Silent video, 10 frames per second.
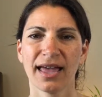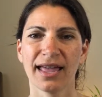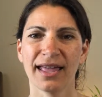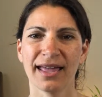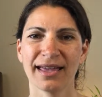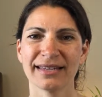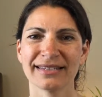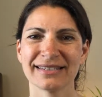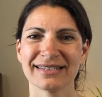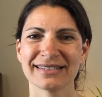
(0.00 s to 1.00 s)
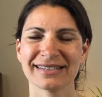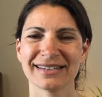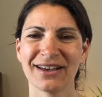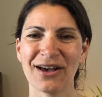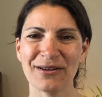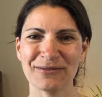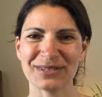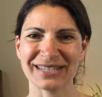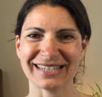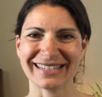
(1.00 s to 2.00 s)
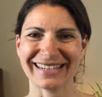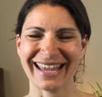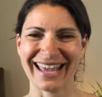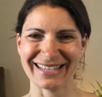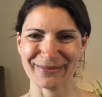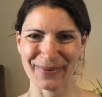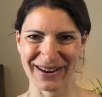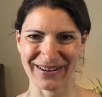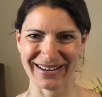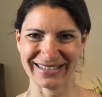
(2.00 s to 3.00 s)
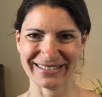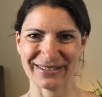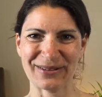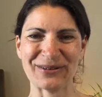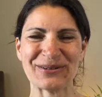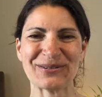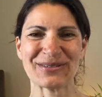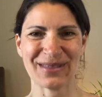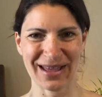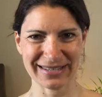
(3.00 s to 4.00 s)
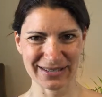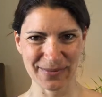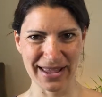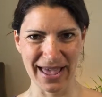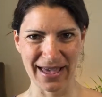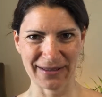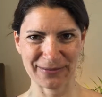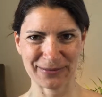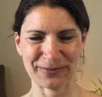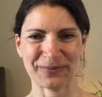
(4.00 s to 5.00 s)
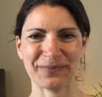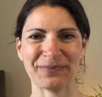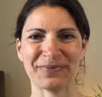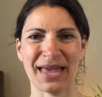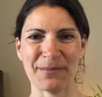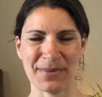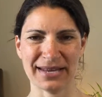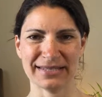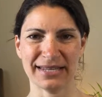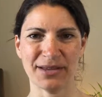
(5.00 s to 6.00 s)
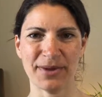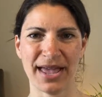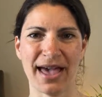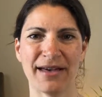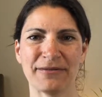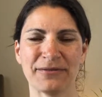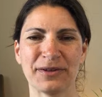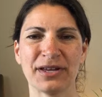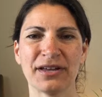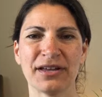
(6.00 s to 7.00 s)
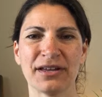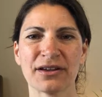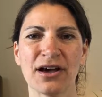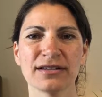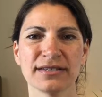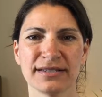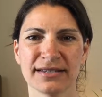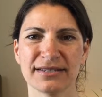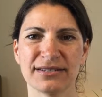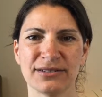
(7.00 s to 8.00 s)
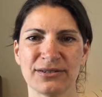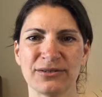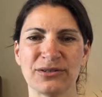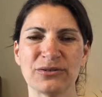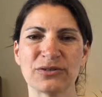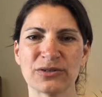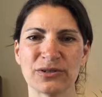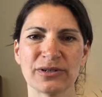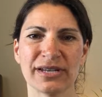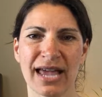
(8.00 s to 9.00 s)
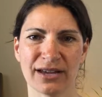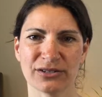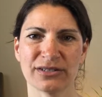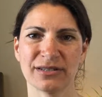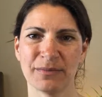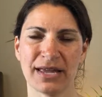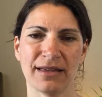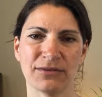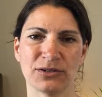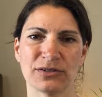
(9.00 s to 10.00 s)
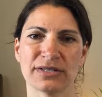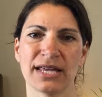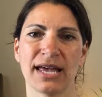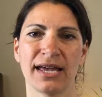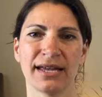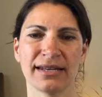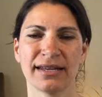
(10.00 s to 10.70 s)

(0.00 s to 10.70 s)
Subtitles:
And often as parents, those thoughts that we have, that mindset that we have, causes us to use certain actions and behaviors that